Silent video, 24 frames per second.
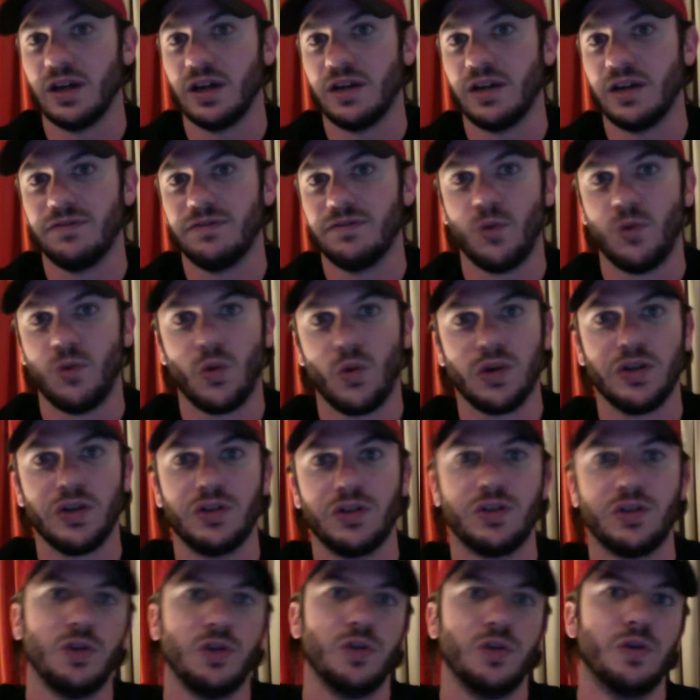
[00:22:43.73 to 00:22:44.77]

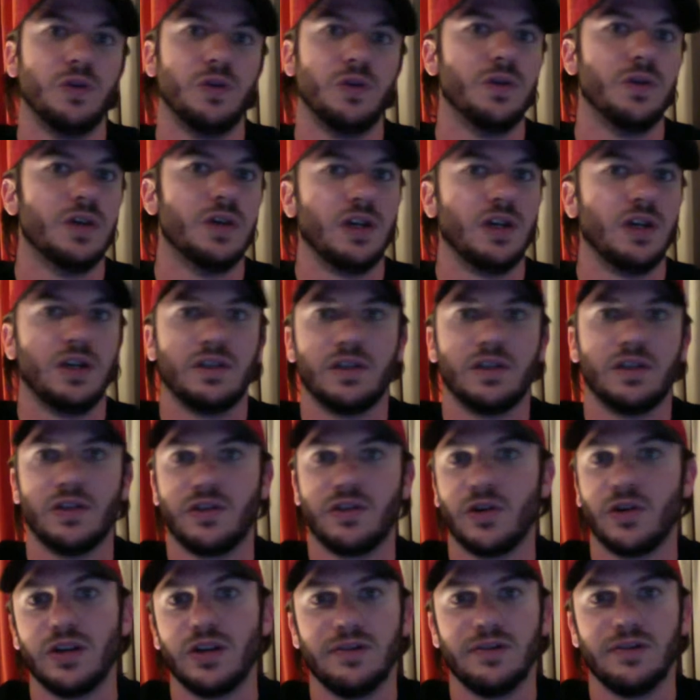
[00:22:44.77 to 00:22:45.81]

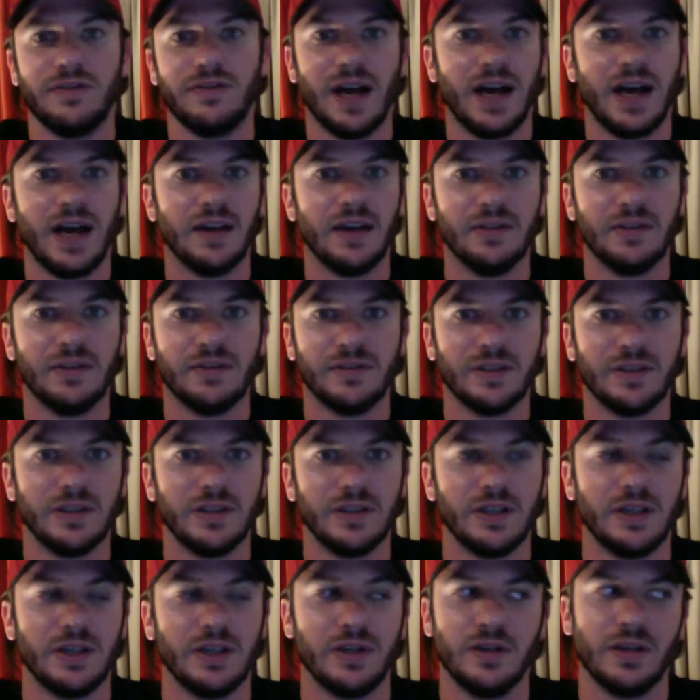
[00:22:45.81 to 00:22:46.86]

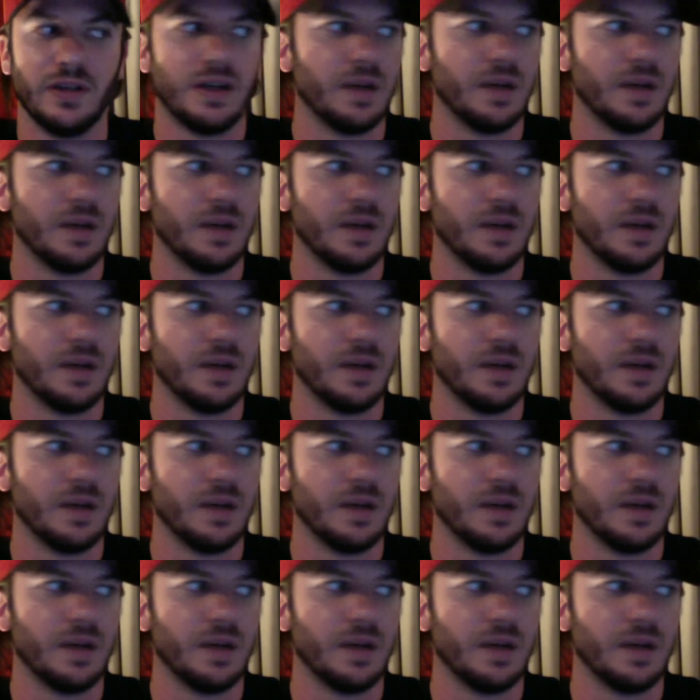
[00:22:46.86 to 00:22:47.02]
42-35.